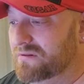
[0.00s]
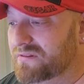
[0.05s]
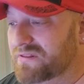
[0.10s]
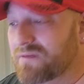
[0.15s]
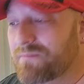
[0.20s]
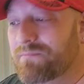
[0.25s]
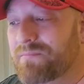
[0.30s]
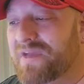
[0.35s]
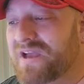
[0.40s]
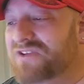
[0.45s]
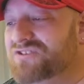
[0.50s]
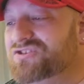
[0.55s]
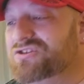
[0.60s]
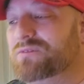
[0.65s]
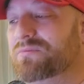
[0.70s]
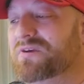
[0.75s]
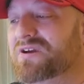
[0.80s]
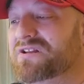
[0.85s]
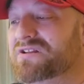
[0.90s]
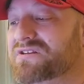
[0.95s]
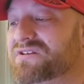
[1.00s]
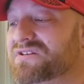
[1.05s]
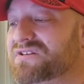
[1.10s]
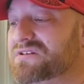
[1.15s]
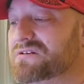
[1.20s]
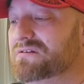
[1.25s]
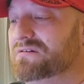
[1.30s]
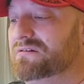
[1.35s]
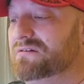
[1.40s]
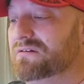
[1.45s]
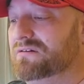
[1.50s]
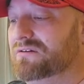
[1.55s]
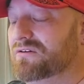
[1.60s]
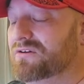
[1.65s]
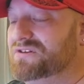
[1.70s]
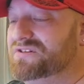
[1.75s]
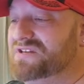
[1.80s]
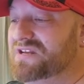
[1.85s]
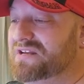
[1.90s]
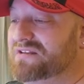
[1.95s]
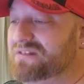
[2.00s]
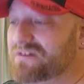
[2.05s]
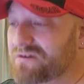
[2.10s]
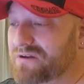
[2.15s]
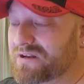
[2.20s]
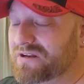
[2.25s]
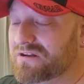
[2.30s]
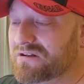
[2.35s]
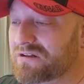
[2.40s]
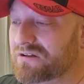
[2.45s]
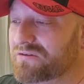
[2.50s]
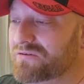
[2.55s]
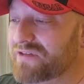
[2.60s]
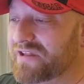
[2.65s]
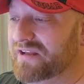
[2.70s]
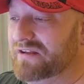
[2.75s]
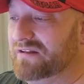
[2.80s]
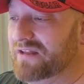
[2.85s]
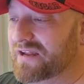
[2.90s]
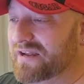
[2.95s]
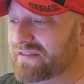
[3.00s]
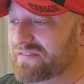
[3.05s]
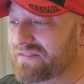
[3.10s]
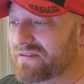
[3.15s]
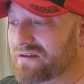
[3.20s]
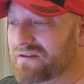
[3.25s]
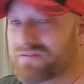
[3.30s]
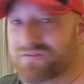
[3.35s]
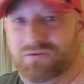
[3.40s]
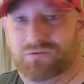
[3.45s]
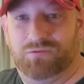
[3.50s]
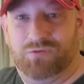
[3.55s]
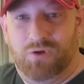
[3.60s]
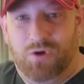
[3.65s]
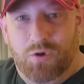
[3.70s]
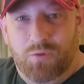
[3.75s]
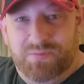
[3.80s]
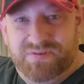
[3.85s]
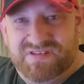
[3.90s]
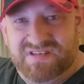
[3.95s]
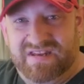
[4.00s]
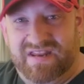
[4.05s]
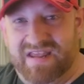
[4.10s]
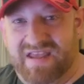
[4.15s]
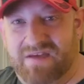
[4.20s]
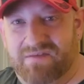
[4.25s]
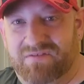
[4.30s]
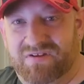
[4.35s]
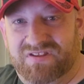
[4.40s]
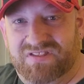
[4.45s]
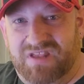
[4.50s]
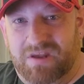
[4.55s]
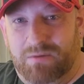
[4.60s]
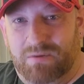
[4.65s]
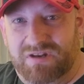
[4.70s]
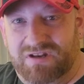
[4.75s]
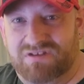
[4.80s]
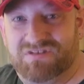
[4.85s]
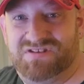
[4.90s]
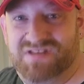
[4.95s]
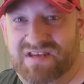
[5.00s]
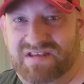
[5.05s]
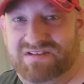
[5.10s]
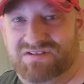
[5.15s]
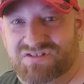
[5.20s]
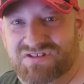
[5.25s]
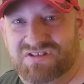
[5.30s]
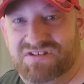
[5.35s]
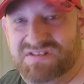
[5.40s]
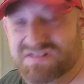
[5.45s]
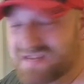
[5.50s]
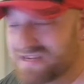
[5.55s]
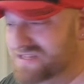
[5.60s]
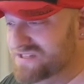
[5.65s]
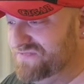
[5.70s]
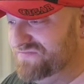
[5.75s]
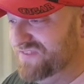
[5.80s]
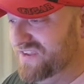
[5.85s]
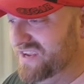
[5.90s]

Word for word: the measurements looks like they're including like the, the ropes and everything when they're saying she's six